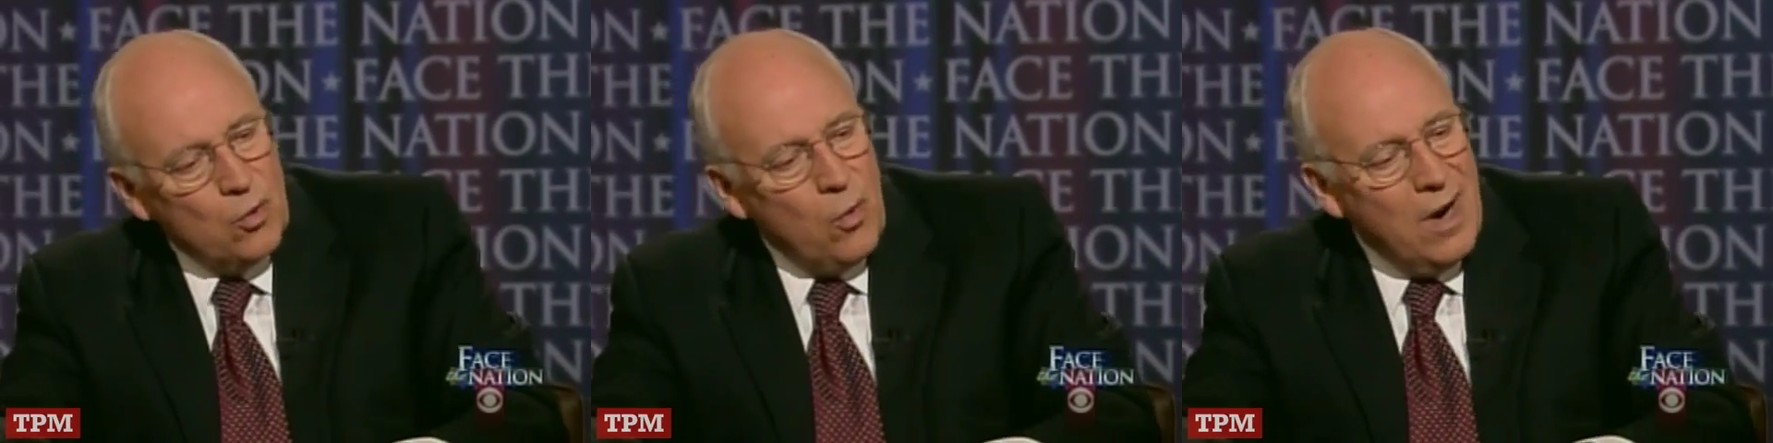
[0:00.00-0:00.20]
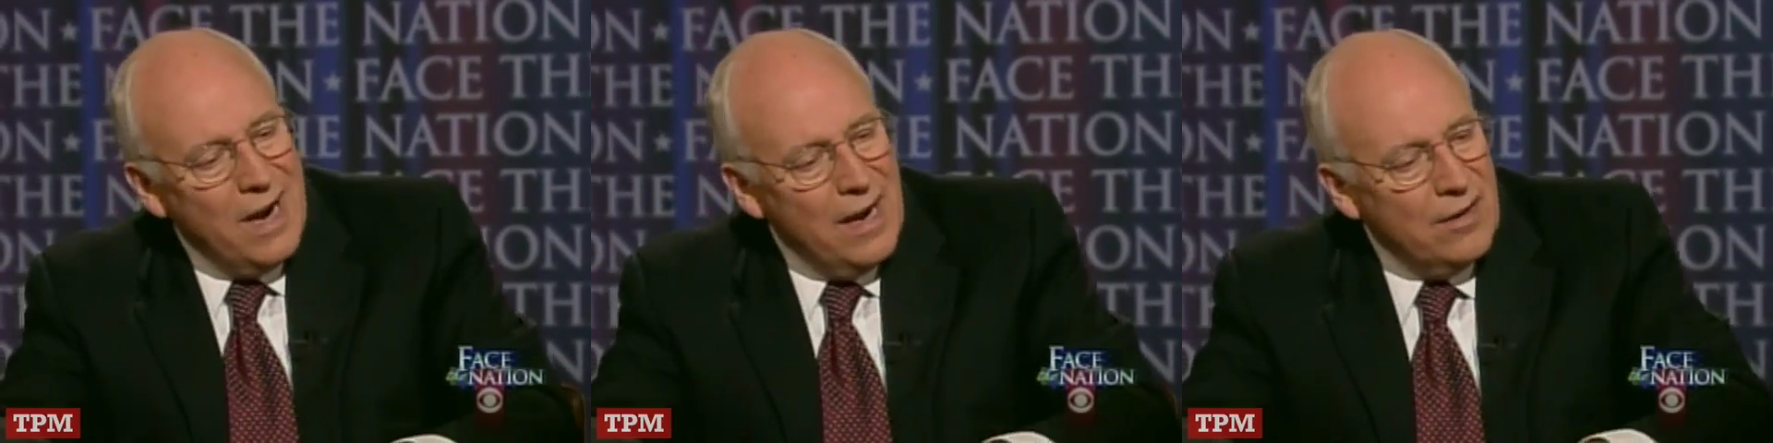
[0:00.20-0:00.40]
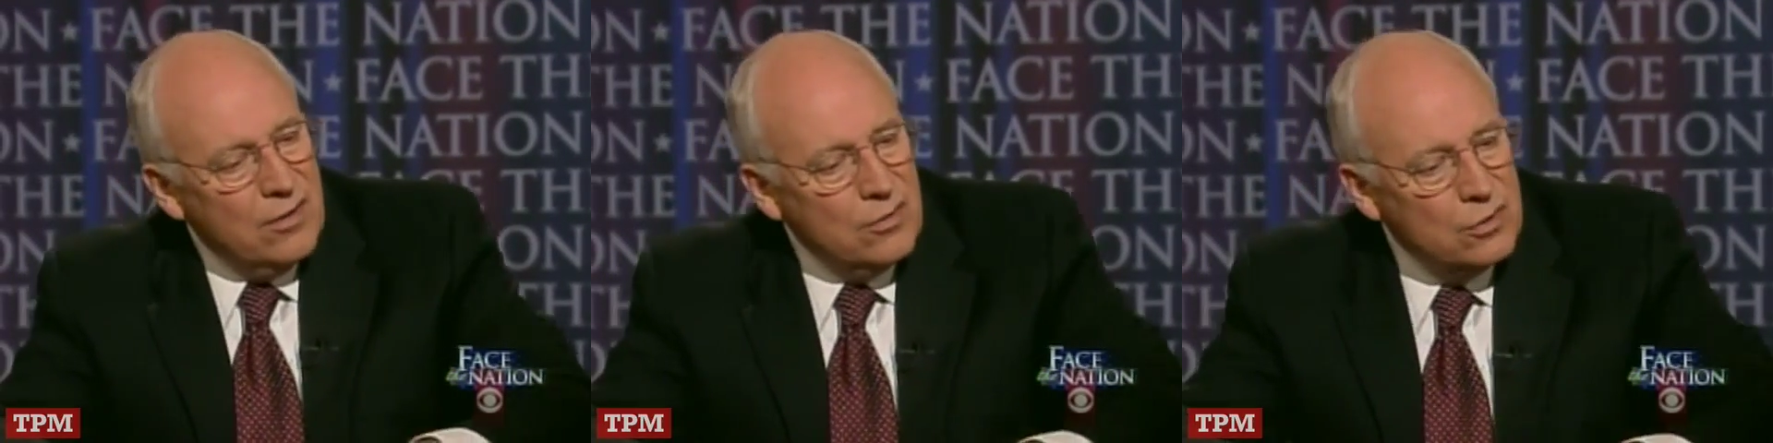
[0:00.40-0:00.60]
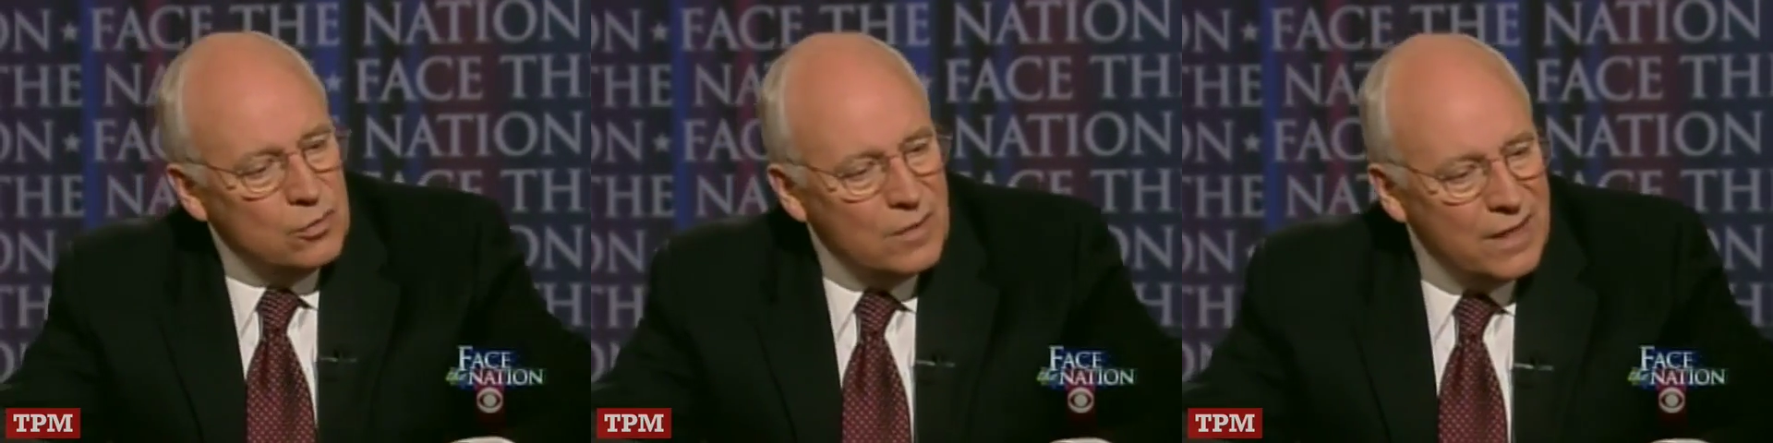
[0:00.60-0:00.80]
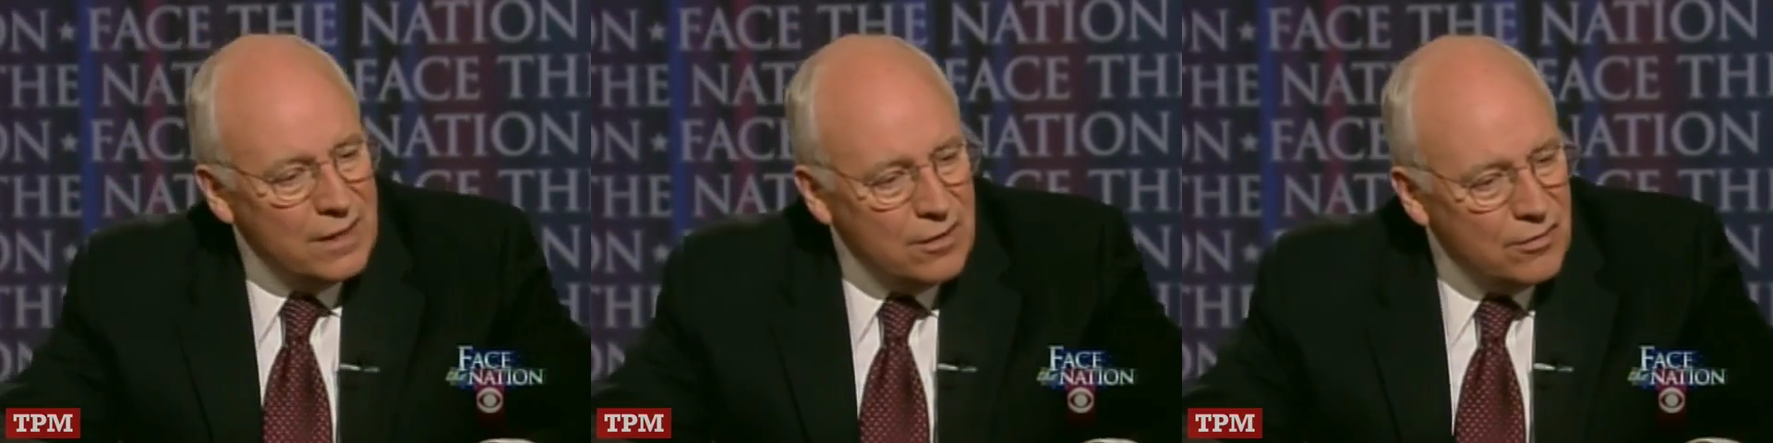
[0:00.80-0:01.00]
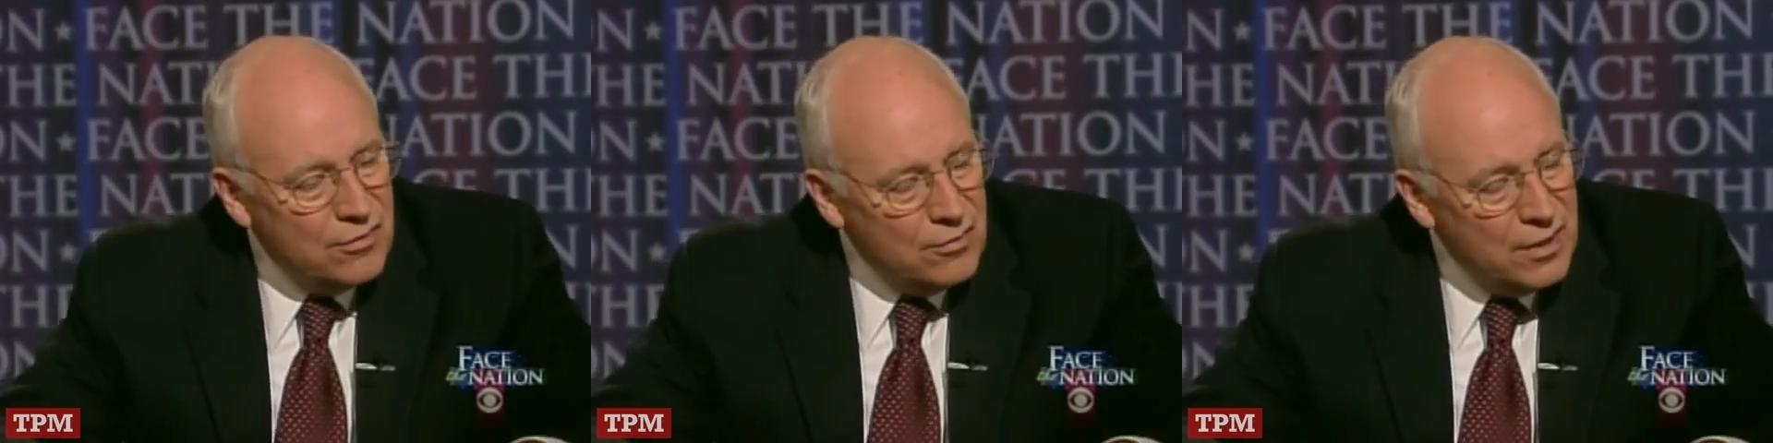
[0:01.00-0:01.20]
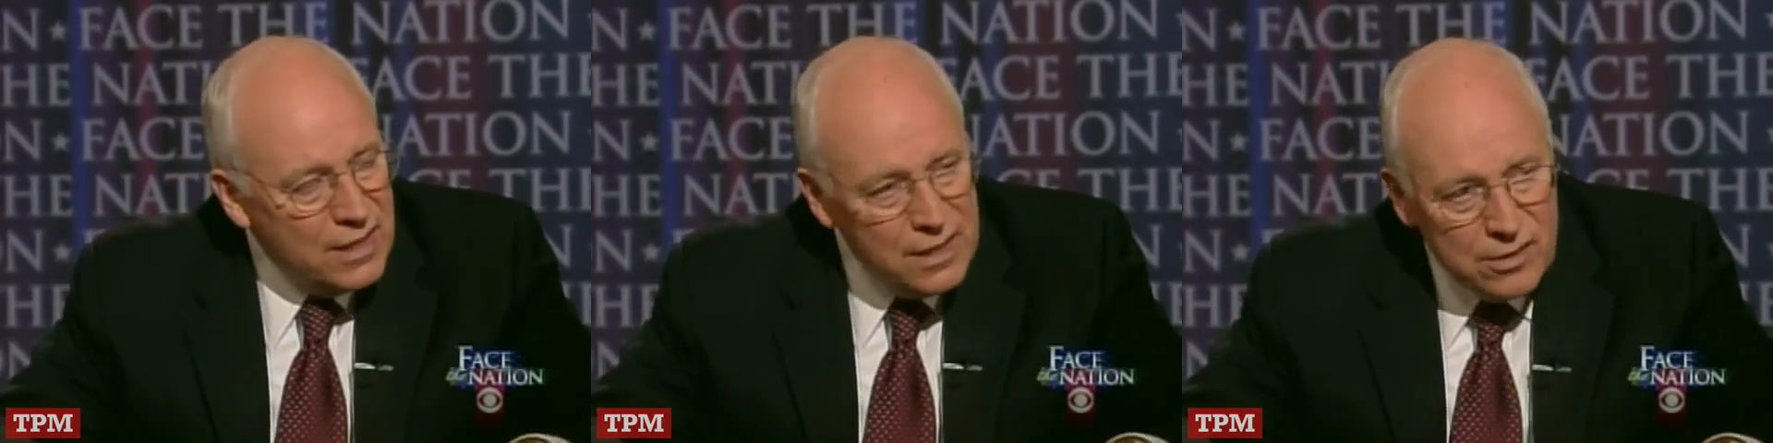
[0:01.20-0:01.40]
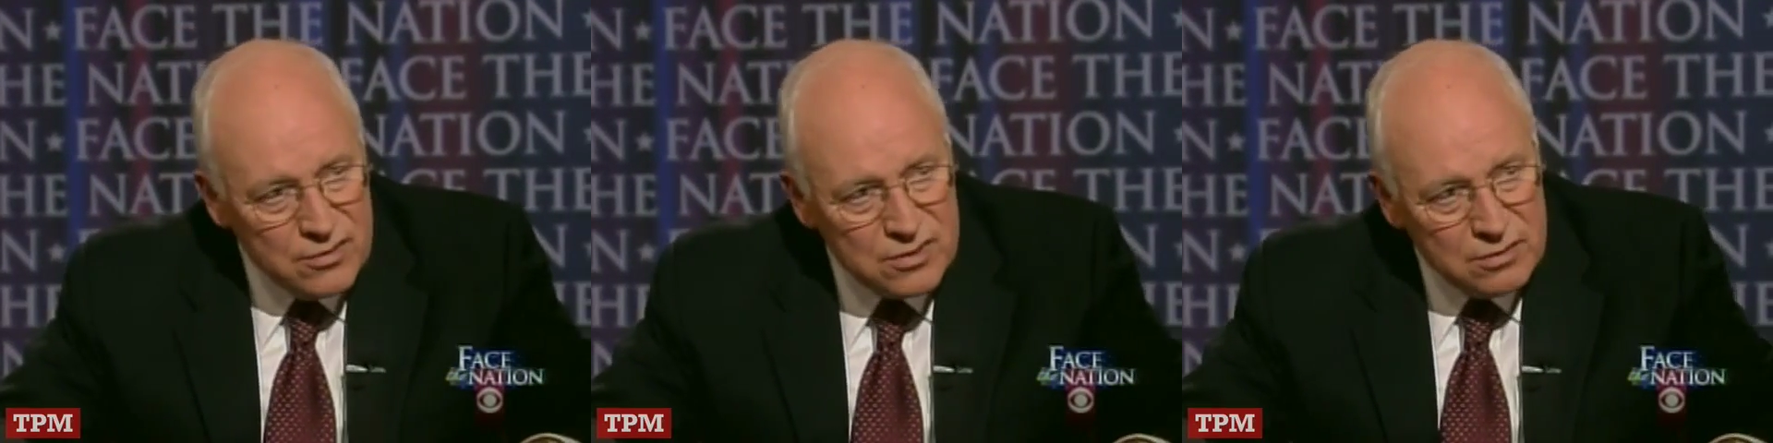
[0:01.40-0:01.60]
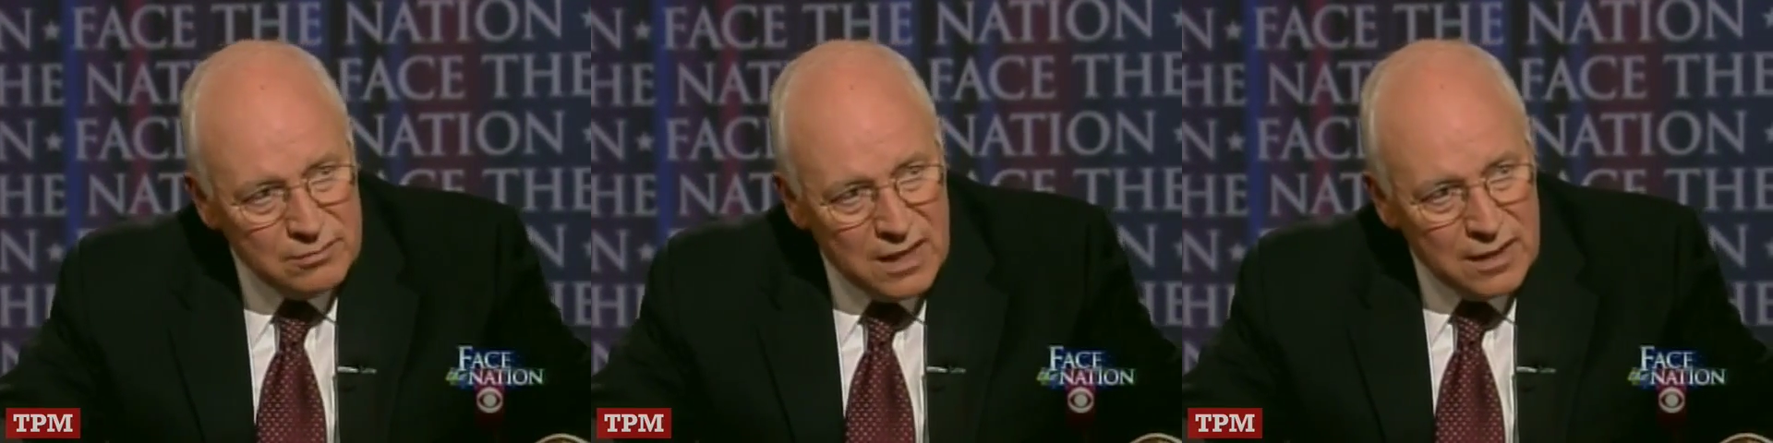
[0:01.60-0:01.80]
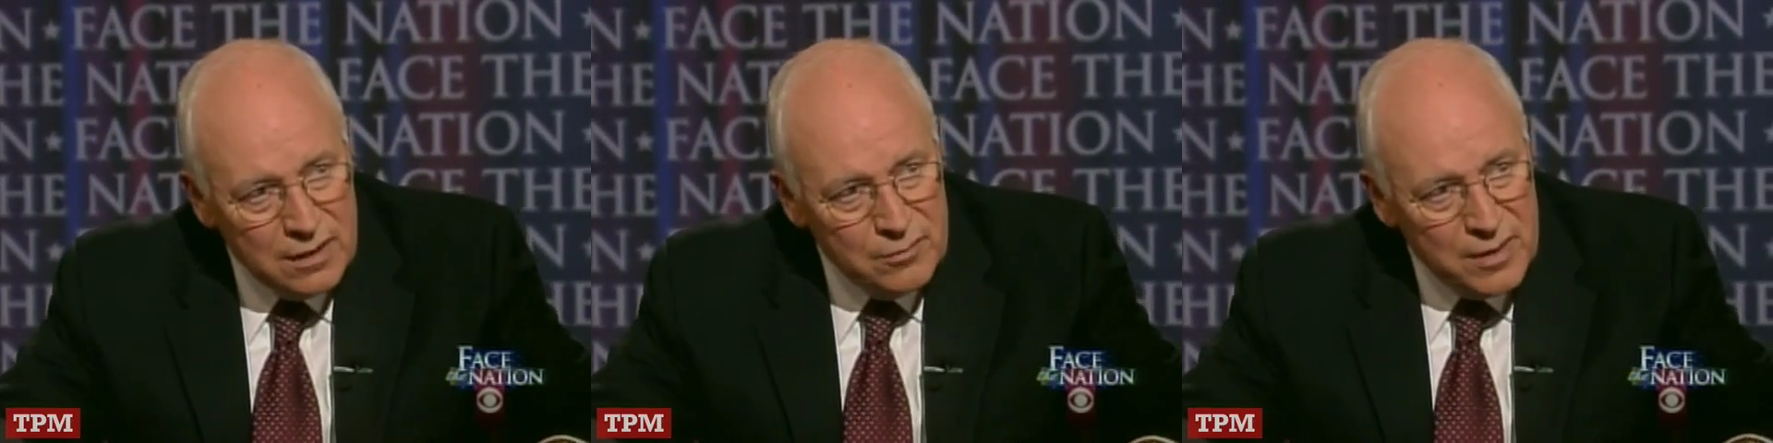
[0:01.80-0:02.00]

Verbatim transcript: are quieter 20 or 30 years from now,